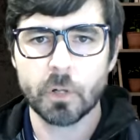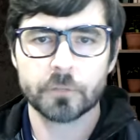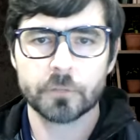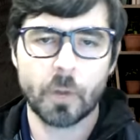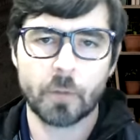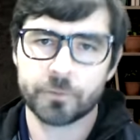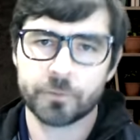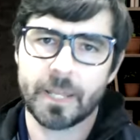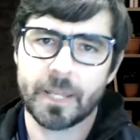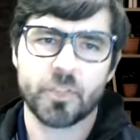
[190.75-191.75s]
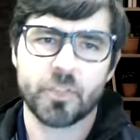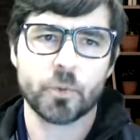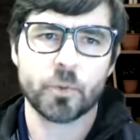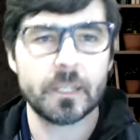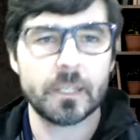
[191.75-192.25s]
So it was only like
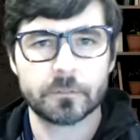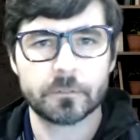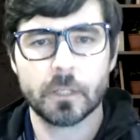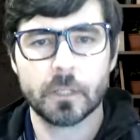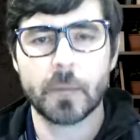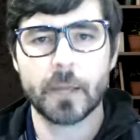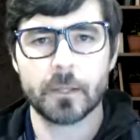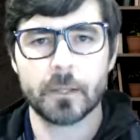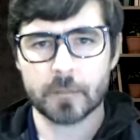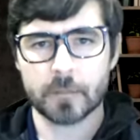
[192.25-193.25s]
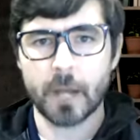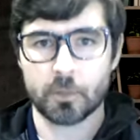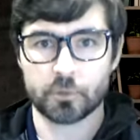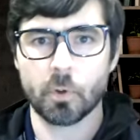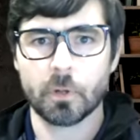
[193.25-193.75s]
30 kids in my entire
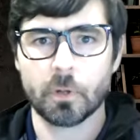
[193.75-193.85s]
school.